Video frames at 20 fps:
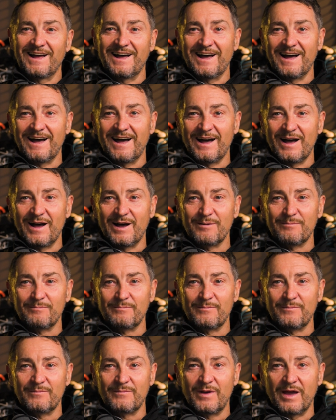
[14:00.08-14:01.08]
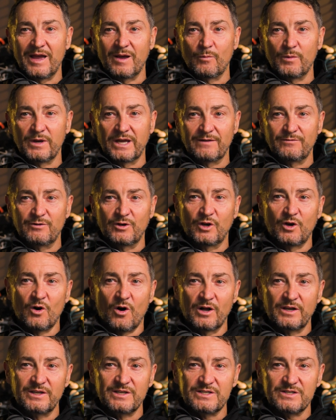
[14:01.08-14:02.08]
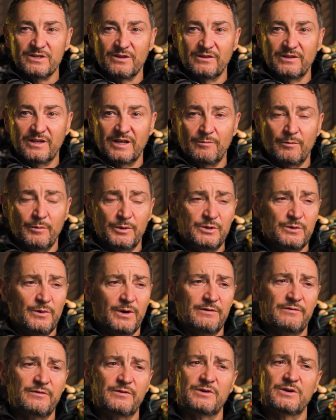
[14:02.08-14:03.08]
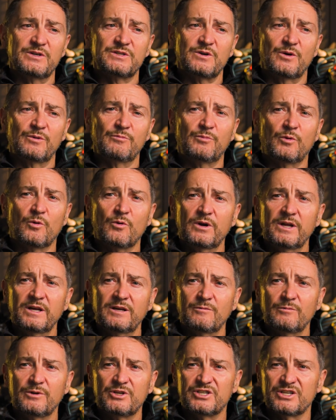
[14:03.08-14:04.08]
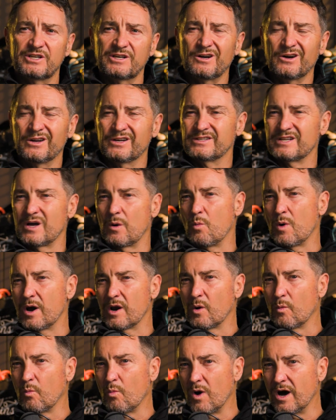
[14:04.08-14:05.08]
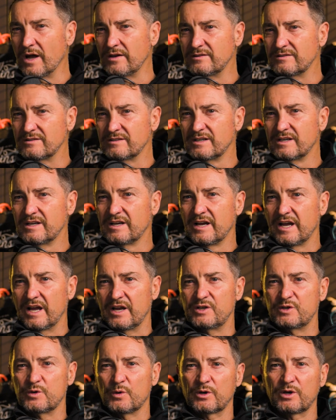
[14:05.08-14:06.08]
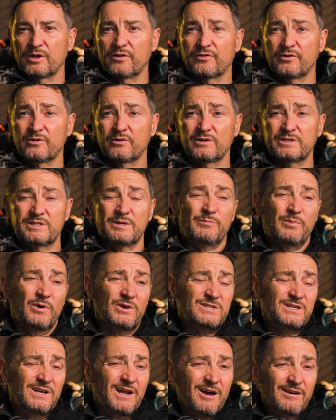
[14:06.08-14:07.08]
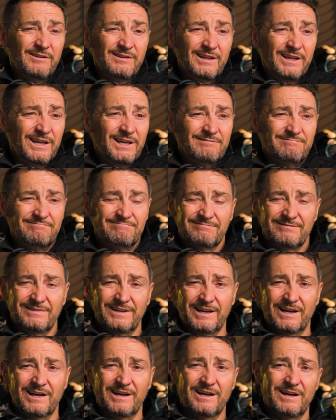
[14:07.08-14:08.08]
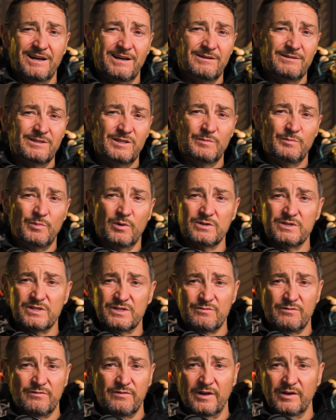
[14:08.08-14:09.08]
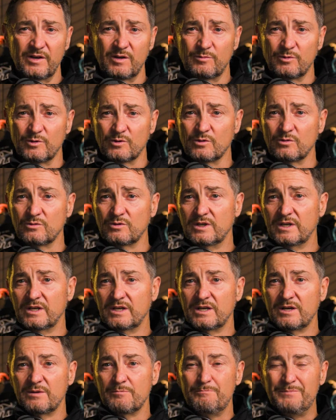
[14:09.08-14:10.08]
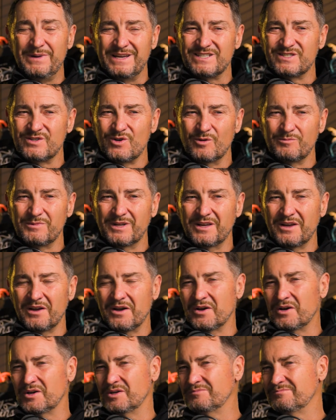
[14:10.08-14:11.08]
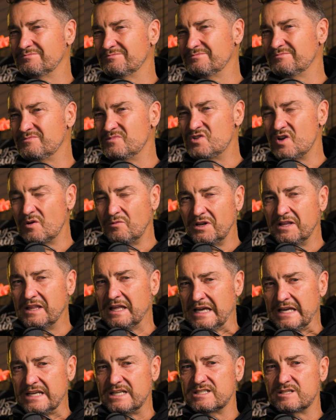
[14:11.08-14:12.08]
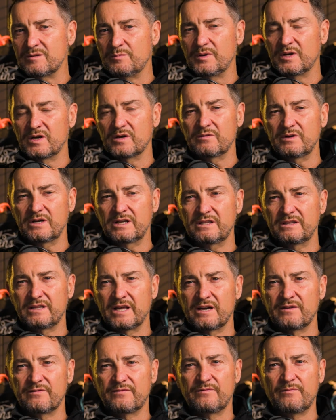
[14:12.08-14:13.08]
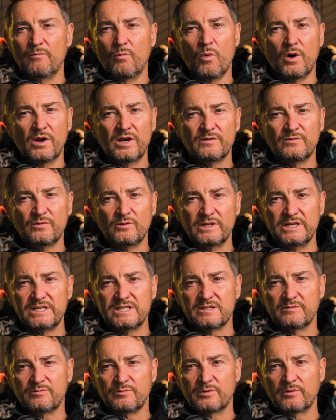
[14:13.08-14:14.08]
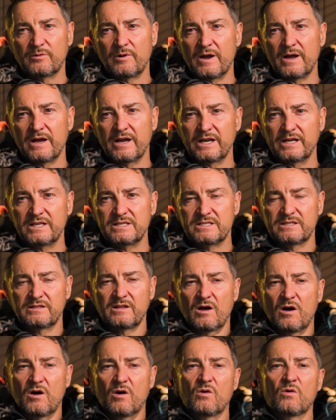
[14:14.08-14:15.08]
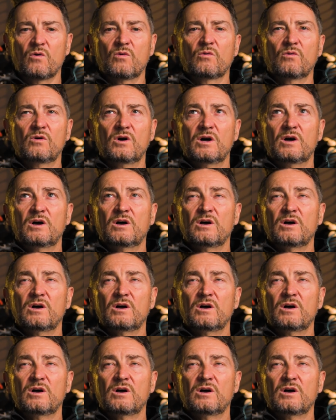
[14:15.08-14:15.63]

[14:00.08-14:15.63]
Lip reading: and we give you guidance on them. We do our first onboarding, which are kind of our one-on-one, and talk you through it. Deposit only, deposit's refundable. Best time to go, generally Easter period. They have wonderful Easter parades, and the whole